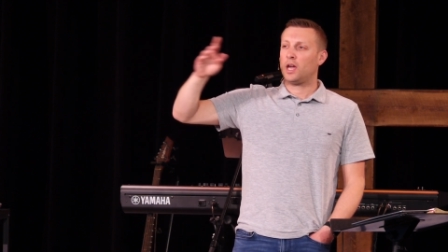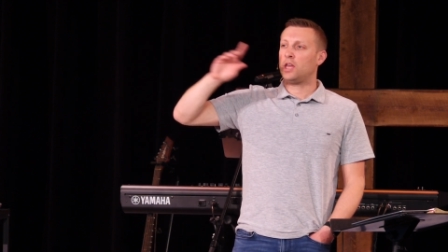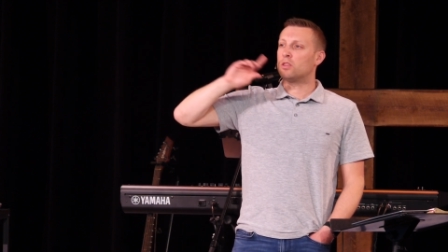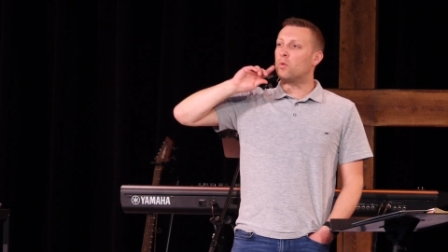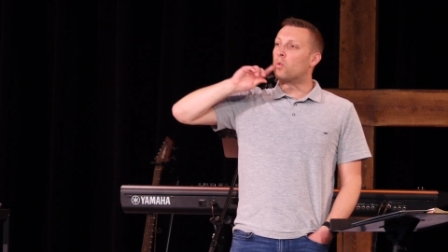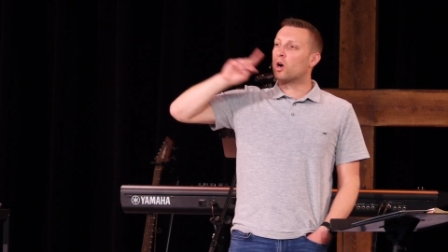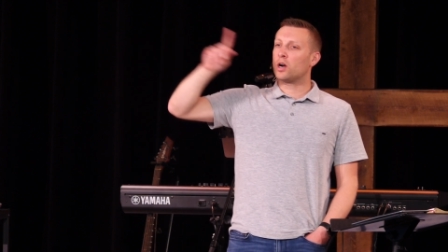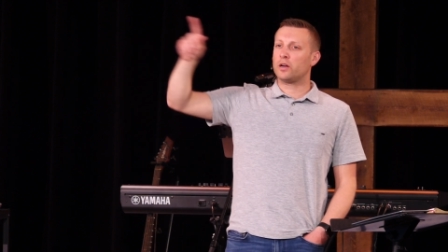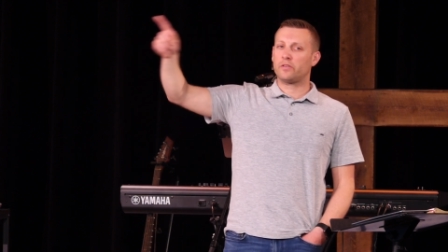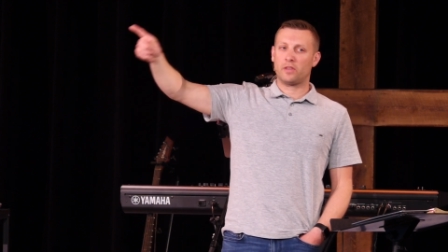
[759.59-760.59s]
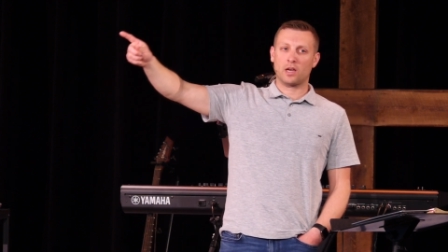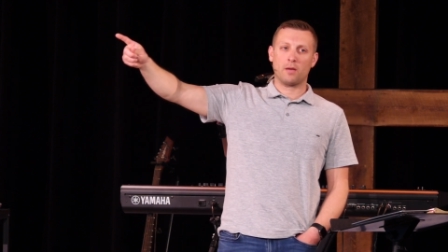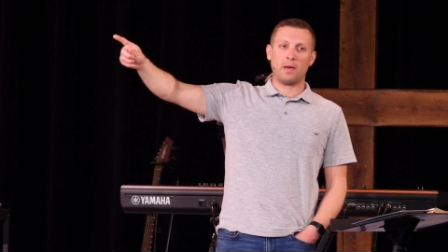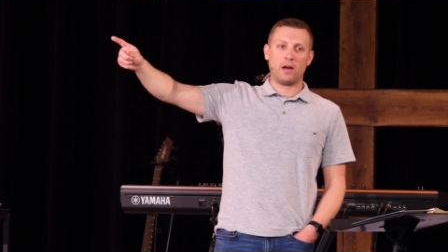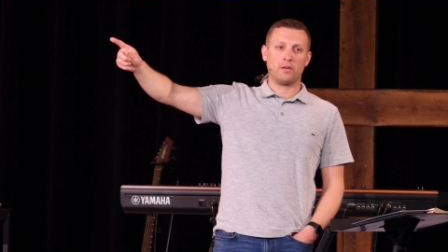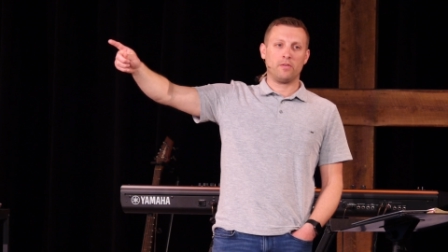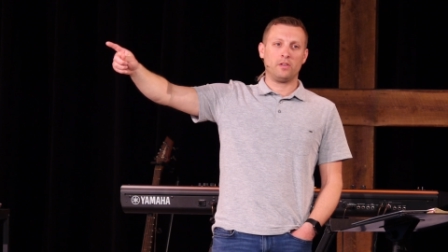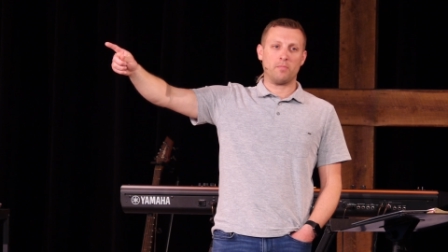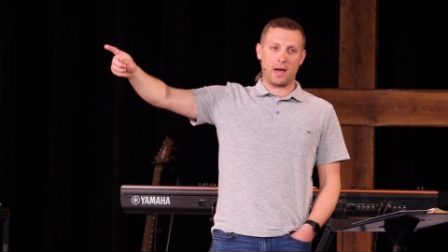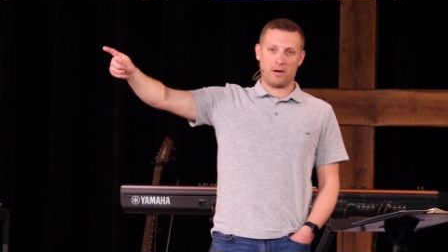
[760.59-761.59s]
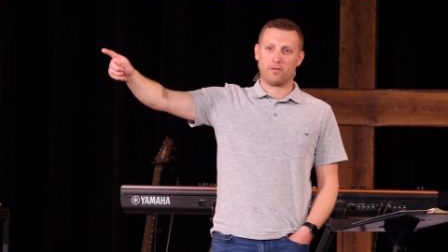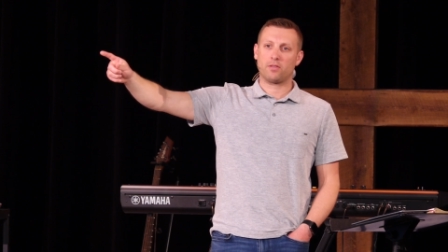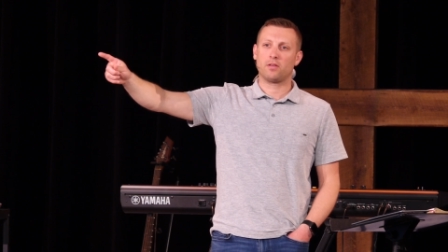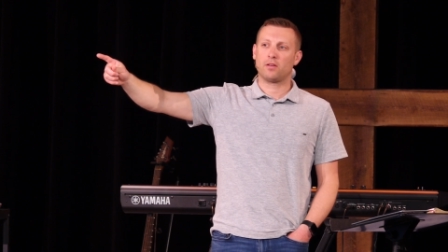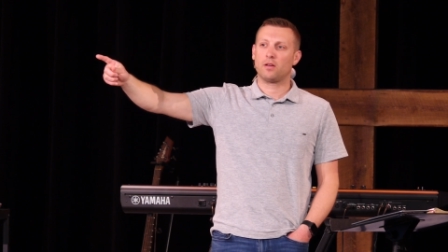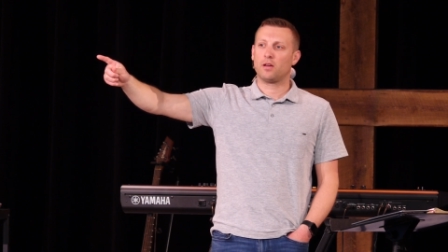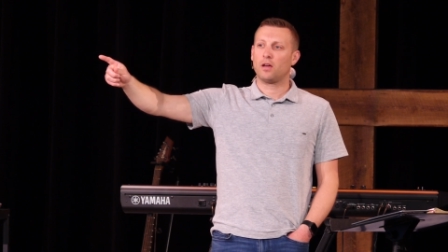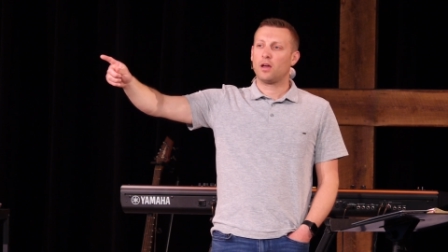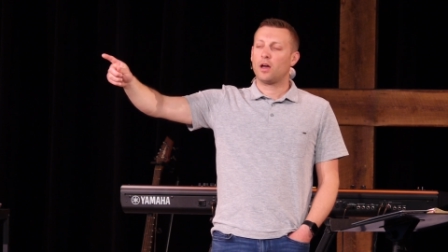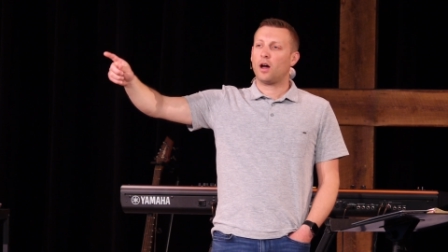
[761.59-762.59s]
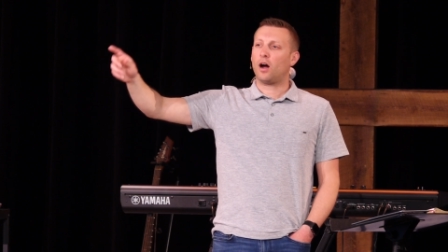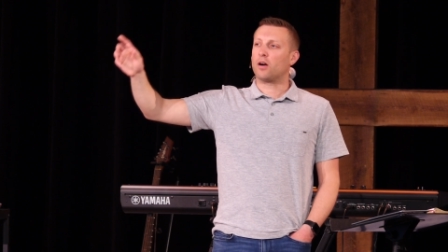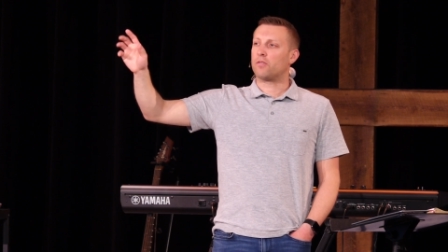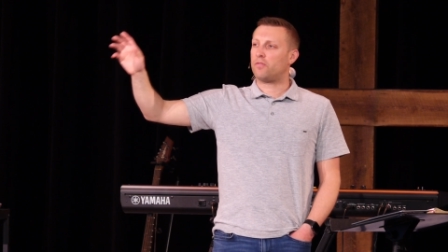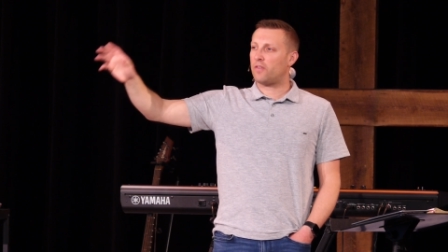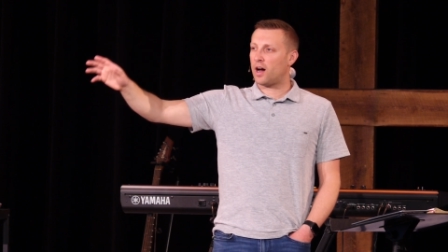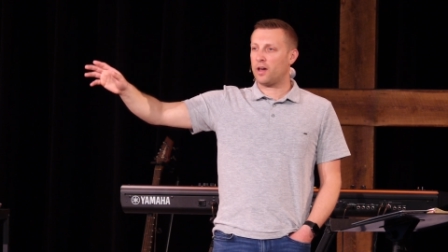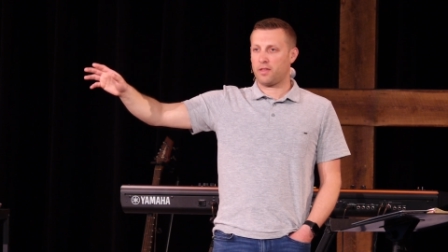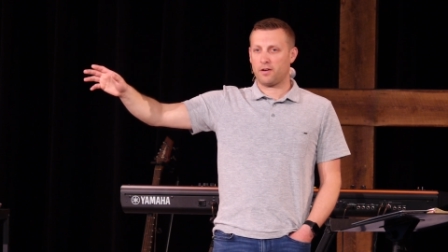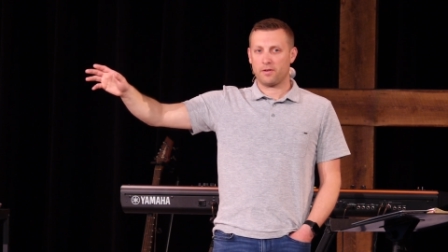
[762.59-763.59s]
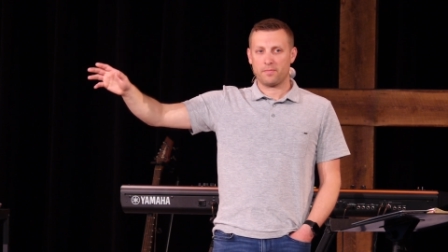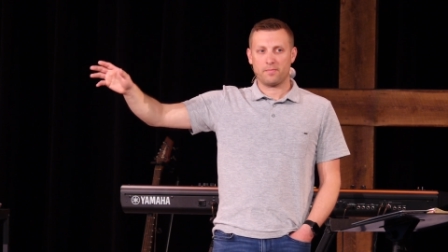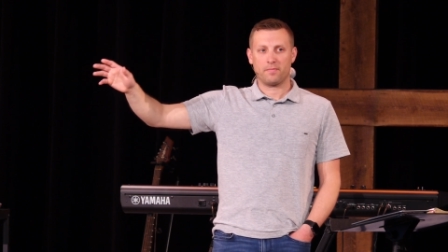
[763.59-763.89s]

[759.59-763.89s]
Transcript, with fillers: In the words that come out of his mouth, Our Father,